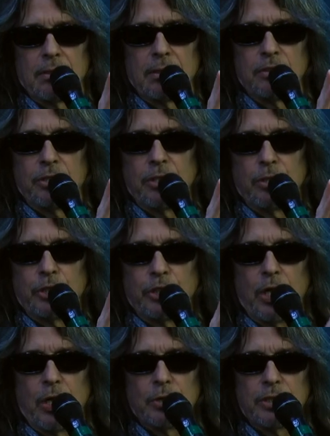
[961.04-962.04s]
to those
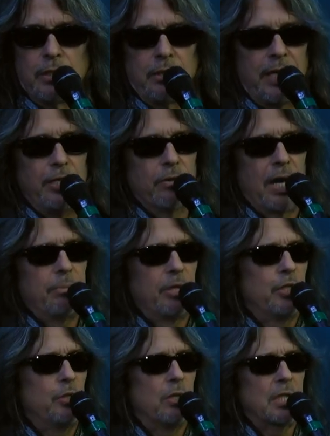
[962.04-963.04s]
shows, and, and you're able to
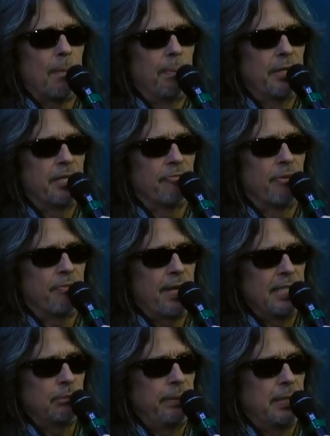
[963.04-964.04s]
do a couple of different
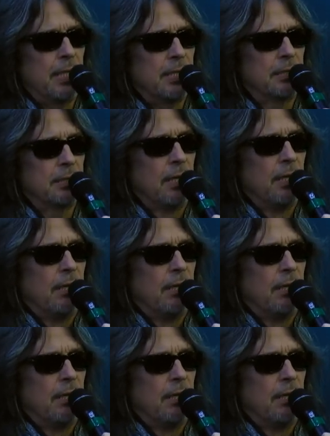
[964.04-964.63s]
things because